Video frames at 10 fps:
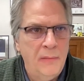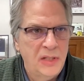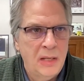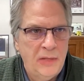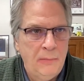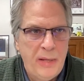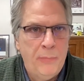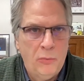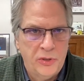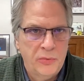something
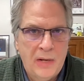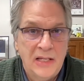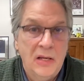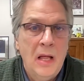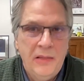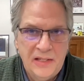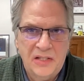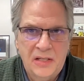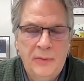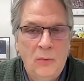people just realize this
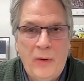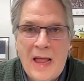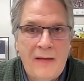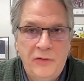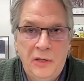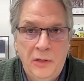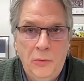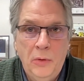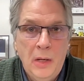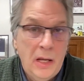is something we have to
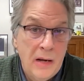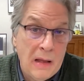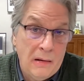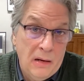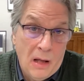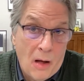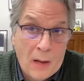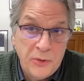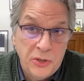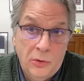do, not
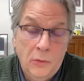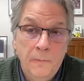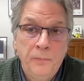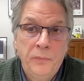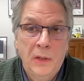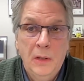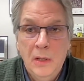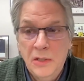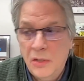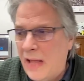optional.
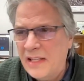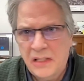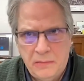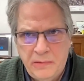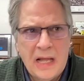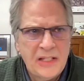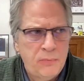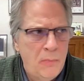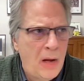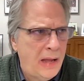So that's
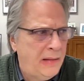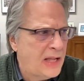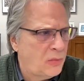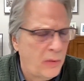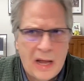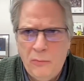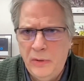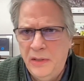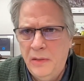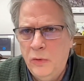what I
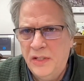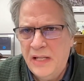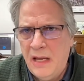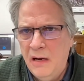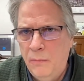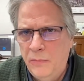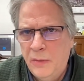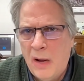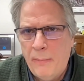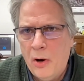would say to
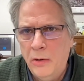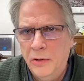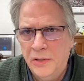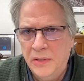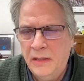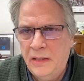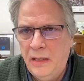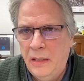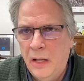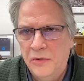my partners at
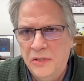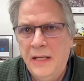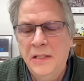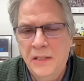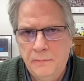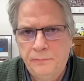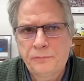the other states.